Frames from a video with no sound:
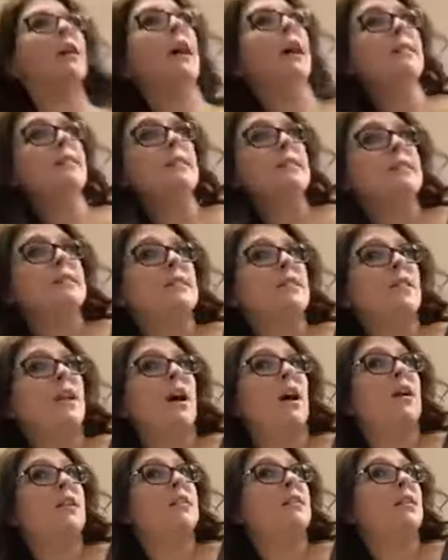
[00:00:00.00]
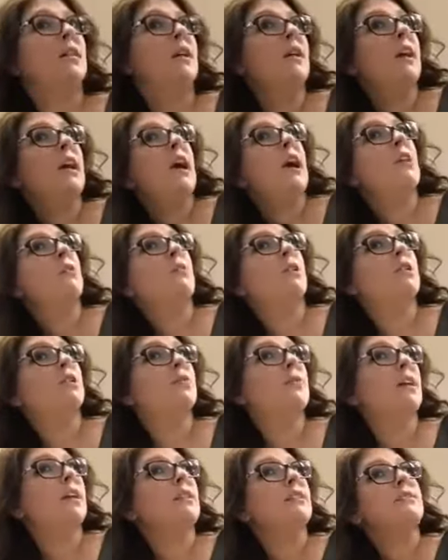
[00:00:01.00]
at the salon, and when
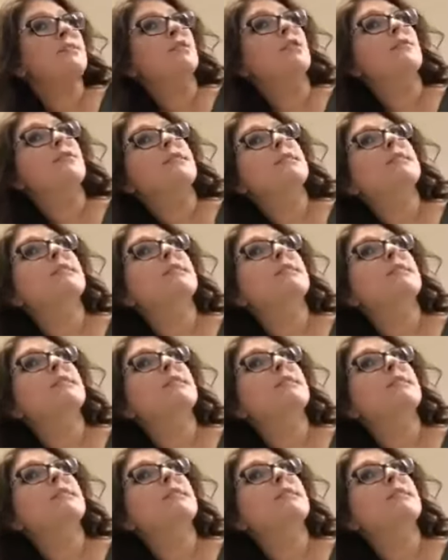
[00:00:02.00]
you get a service